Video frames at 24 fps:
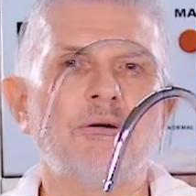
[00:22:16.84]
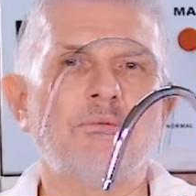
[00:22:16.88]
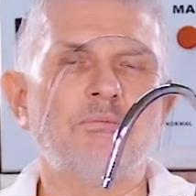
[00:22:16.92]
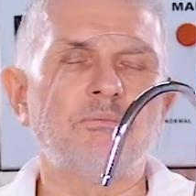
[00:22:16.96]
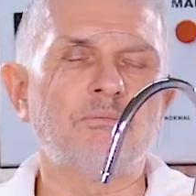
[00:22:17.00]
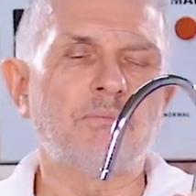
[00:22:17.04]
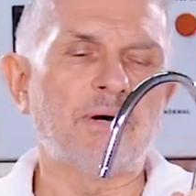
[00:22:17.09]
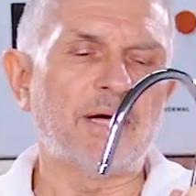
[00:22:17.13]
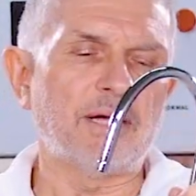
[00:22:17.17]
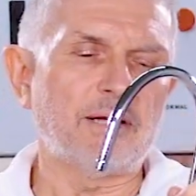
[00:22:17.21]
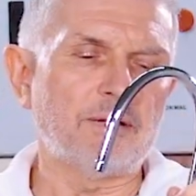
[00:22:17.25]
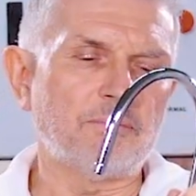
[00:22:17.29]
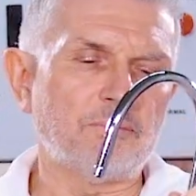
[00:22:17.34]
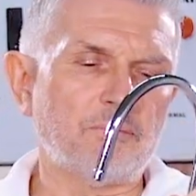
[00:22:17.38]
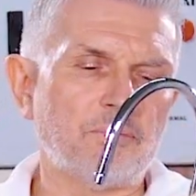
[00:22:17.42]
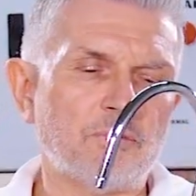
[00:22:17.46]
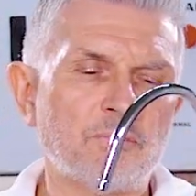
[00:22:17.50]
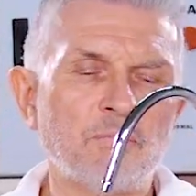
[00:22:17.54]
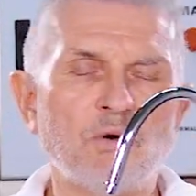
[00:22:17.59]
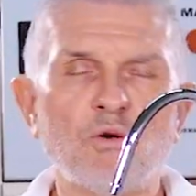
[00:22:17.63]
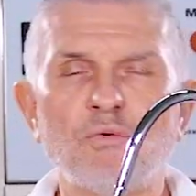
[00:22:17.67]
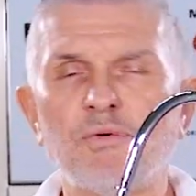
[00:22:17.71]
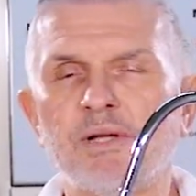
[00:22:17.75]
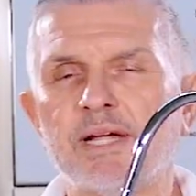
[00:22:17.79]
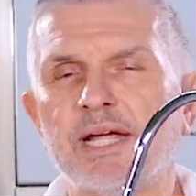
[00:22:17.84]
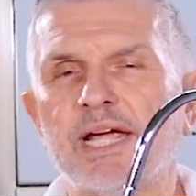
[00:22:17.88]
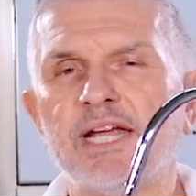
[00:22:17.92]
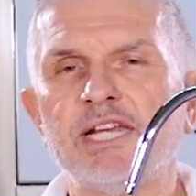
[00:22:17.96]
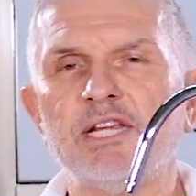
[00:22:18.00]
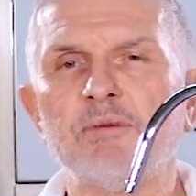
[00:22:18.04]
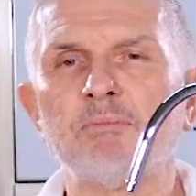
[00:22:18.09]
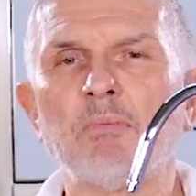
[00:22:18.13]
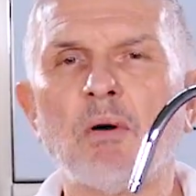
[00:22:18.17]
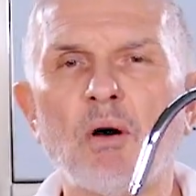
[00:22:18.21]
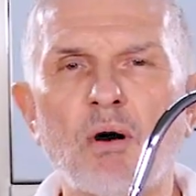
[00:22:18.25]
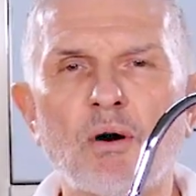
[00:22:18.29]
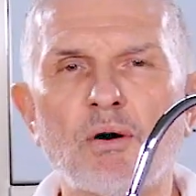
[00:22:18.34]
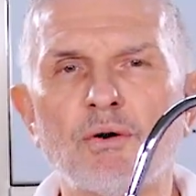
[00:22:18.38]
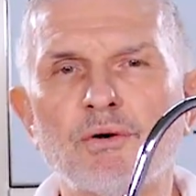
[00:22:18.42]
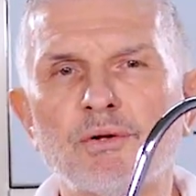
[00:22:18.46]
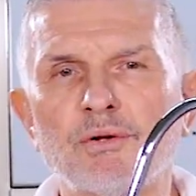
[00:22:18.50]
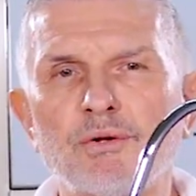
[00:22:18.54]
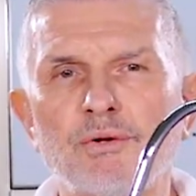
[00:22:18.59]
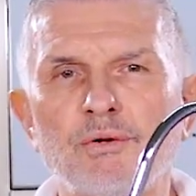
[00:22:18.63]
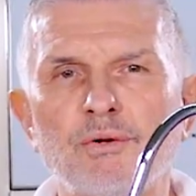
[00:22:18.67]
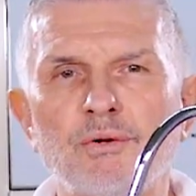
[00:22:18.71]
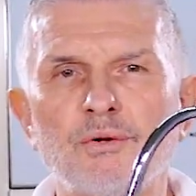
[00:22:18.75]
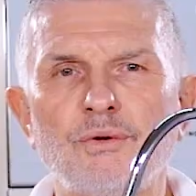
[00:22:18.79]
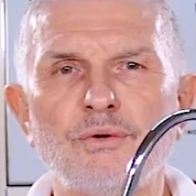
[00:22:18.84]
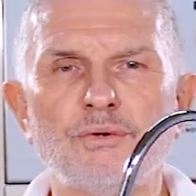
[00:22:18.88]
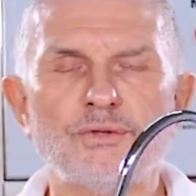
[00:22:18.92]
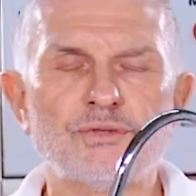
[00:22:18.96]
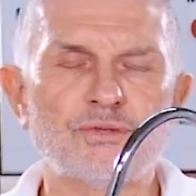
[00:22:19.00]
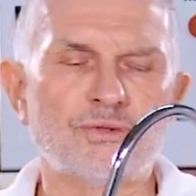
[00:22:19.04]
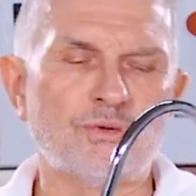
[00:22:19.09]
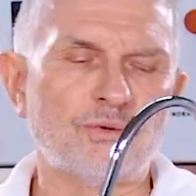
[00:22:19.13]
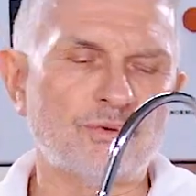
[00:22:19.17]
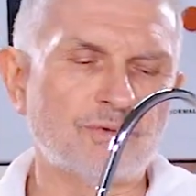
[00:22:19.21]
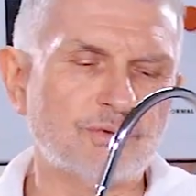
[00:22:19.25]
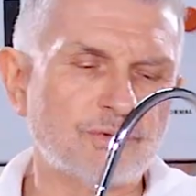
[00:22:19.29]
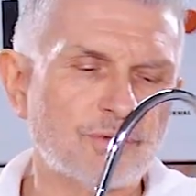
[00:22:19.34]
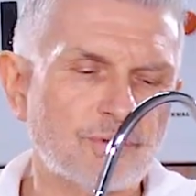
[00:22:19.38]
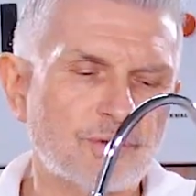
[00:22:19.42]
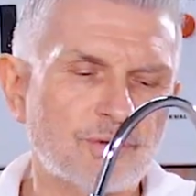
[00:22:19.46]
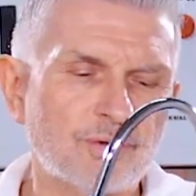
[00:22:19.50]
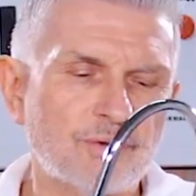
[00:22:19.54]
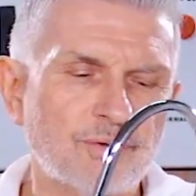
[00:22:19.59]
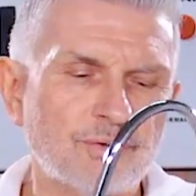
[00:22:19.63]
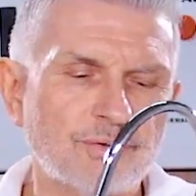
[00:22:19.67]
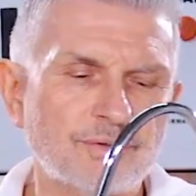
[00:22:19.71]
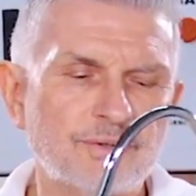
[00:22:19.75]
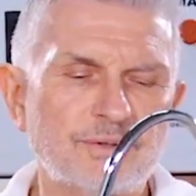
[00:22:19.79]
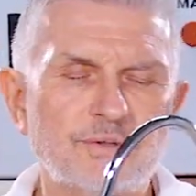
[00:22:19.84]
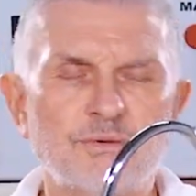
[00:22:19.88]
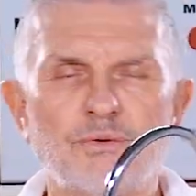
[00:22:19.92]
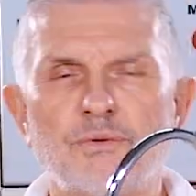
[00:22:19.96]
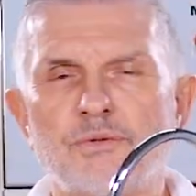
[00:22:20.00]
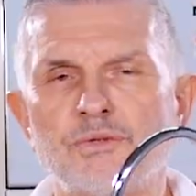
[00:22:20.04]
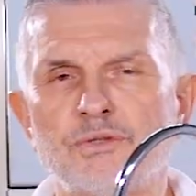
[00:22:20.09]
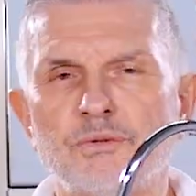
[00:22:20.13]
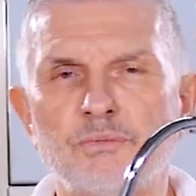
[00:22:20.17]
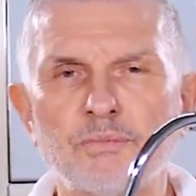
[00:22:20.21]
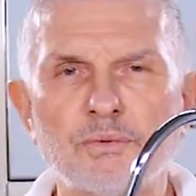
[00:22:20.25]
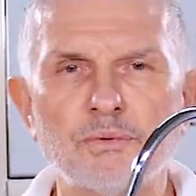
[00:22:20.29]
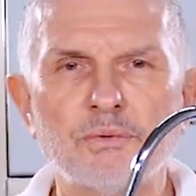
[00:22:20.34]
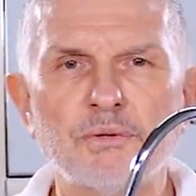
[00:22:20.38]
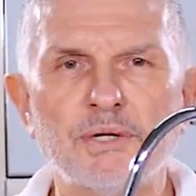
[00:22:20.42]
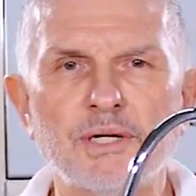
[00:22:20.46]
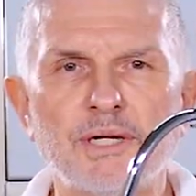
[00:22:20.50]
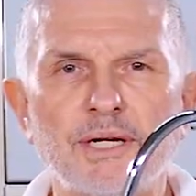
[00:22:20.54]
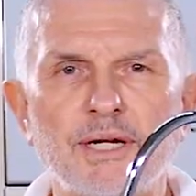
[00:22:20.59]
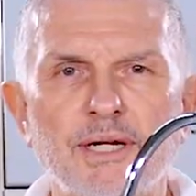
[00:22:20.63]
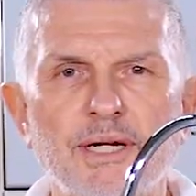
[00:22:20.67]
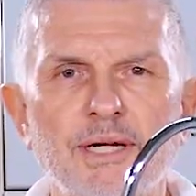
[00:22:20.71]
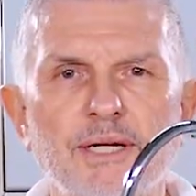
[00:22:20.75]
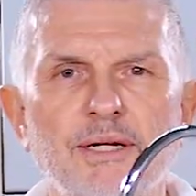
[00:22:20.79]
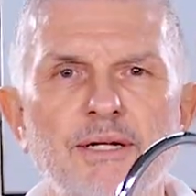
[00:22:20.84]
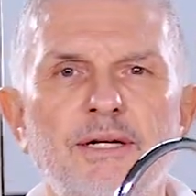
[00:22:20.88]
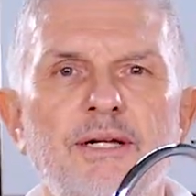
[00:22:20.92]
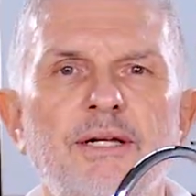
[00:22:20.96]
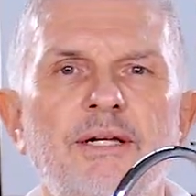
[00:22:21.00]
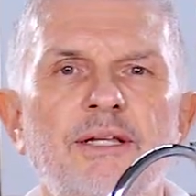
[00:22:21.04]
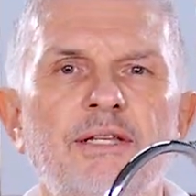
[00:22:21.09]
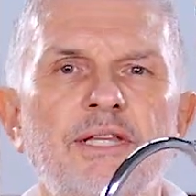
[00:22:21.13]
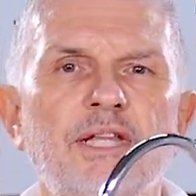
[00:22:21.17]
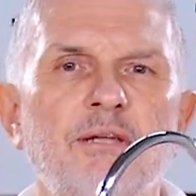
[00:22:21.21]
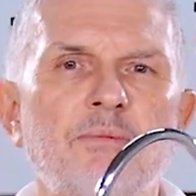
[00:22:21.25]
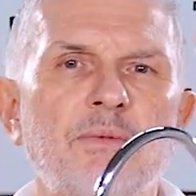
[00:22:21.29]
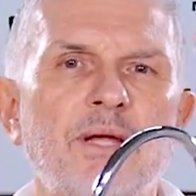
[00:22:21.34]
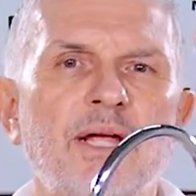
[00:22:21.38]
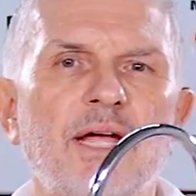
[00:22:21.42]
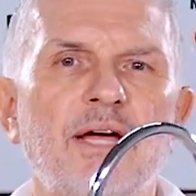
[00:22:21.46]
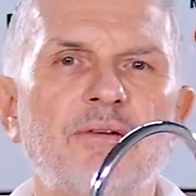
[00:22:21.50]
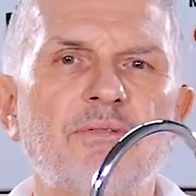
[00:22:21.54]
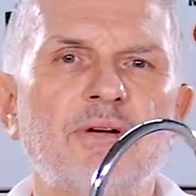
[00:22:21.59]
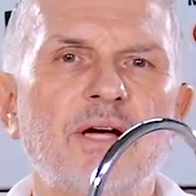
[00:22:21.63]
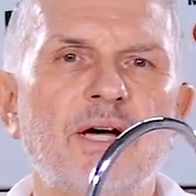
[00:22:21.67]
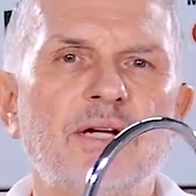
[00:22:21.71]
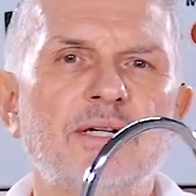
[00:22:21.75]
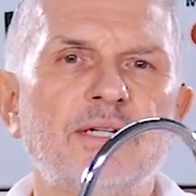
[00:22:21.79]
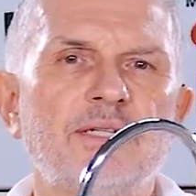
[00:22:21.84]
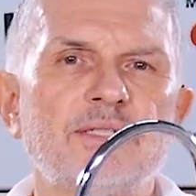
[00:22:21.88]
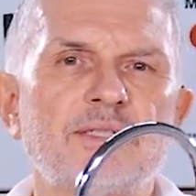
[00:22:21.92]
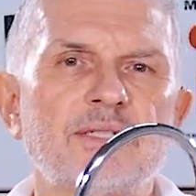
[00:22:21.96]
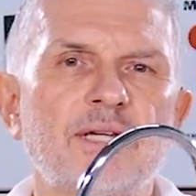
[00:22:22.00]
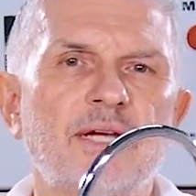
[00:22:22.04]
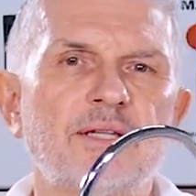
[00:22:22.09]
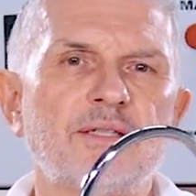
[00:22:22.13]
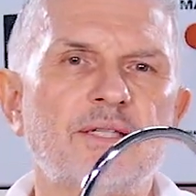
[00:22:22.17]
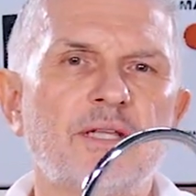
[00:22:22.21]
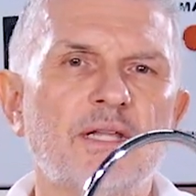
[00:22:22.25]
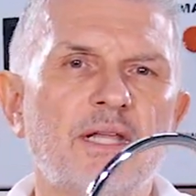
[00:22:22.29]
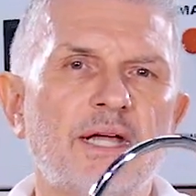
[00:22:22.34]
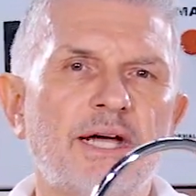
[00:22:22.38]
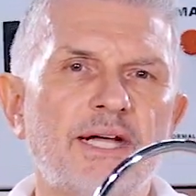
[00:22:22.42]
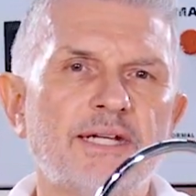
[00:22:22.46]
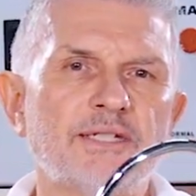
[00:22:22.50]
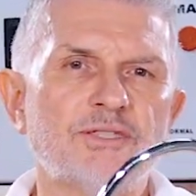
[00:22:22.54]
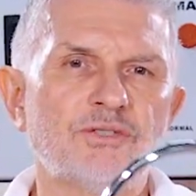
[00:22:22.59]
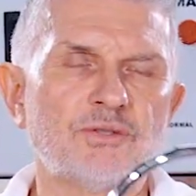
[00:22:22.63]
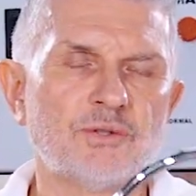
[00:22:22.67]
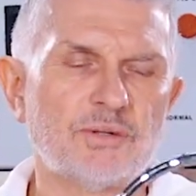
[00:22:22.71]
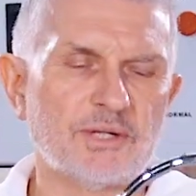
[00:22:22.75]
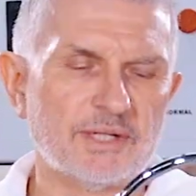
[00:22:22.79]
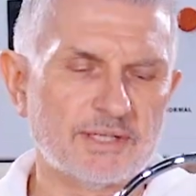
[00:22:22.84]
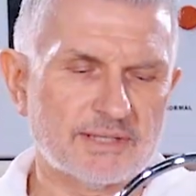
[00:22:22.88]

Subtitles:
by removing any particles or dirt or debris they may have gotten inside the lines during